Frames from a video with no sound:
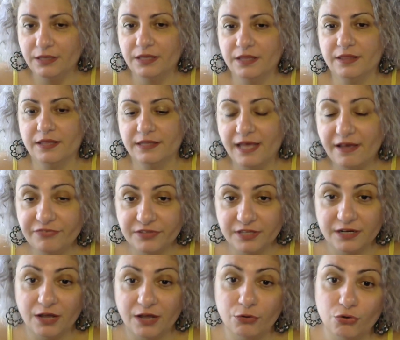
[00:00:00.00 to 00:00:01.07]
that after
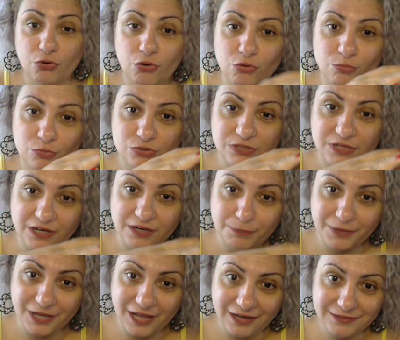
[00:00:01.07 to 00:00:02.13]
our hormones have
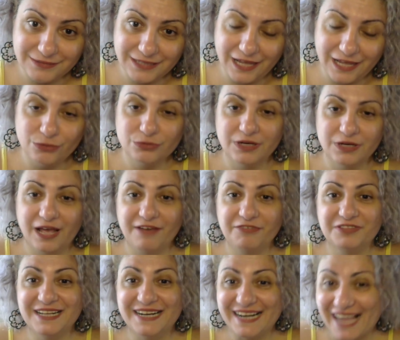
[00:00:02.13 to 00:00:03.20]
calmed down,
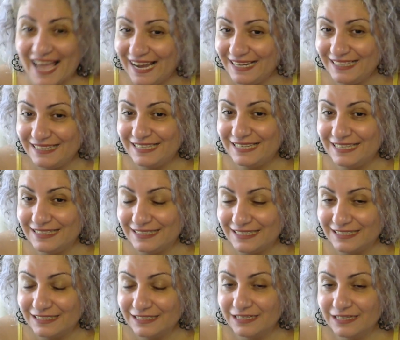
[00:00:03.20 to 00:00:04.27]
after reality hit
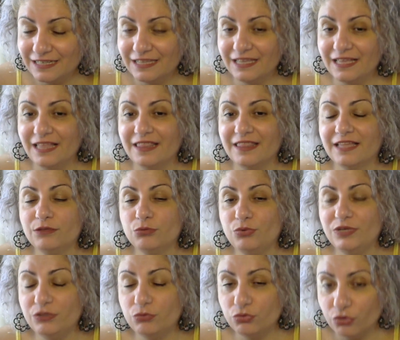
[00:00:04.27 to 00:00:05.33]
in, that we
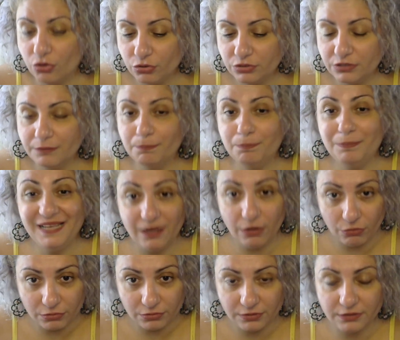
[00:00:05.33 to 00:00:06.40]
do not
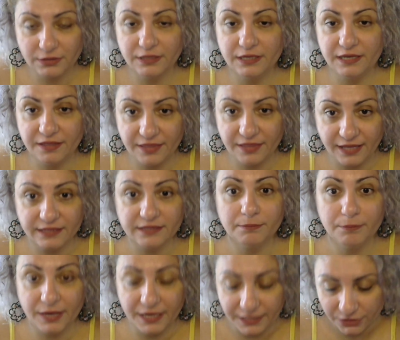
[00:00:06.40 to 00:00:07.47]
belong in that
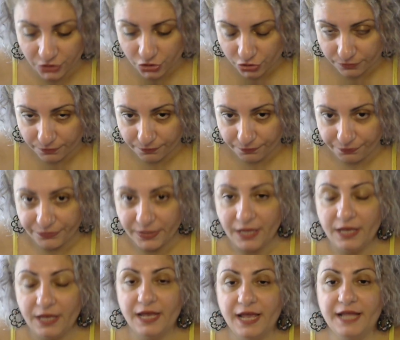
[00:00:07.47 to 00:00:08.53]
marriage.
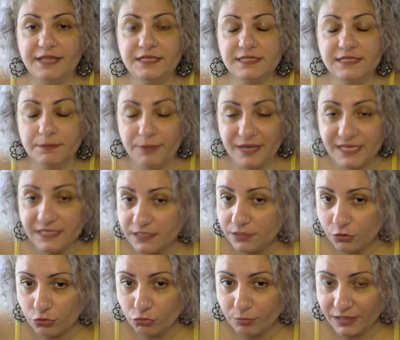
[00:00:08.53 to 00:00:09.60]
And it's a basic
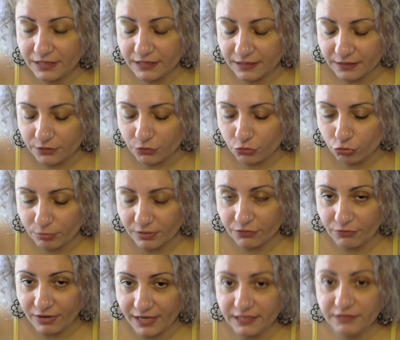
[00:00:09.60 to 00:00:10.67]
human
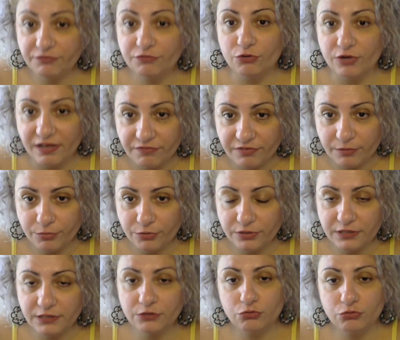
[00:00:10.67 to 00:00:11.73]
right for
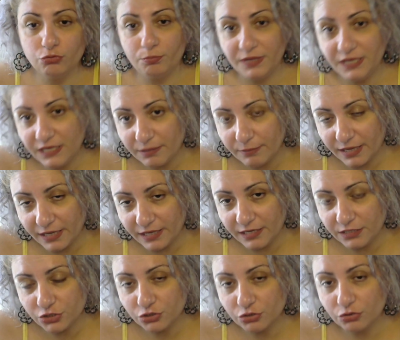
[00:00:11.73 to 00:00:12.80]
everybody to be in a
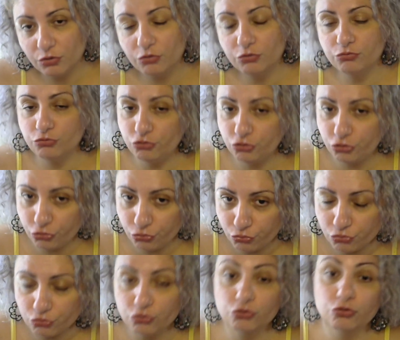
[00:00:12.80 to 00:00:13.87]
marriage or to choose
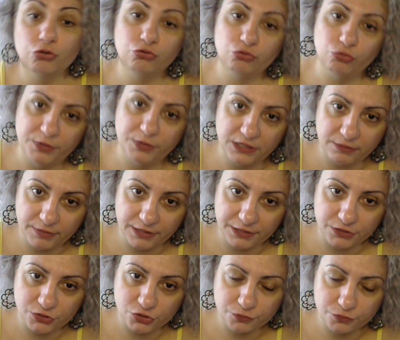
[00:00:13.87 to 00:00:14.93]
not to be in a
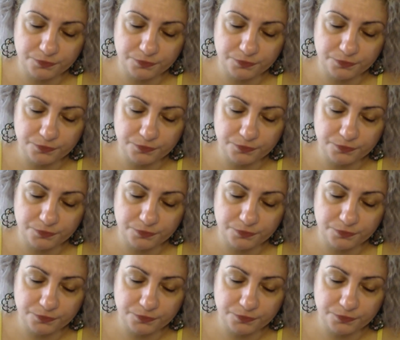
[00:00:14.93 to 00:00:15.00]
marriage.